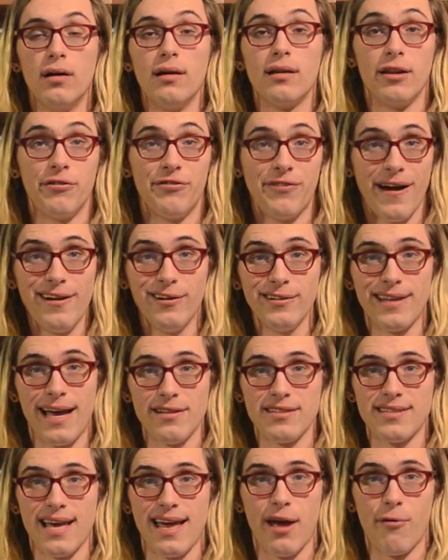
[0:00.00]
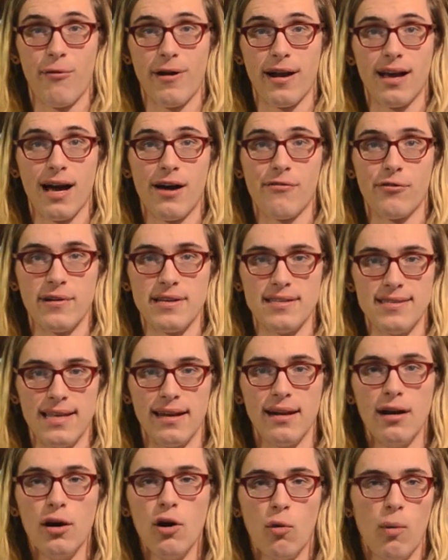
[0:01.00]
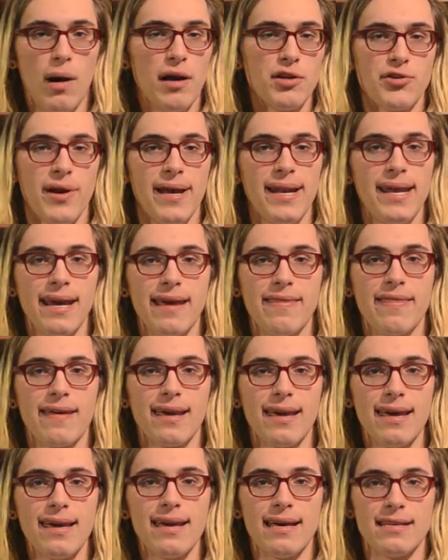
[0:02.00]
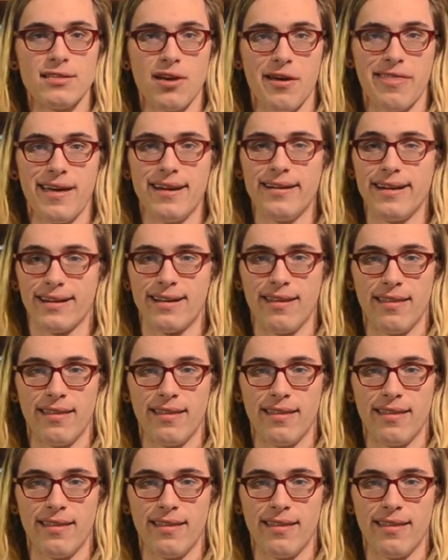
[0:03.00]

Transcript: The final downside I want to cover is that while training in the gi is authentic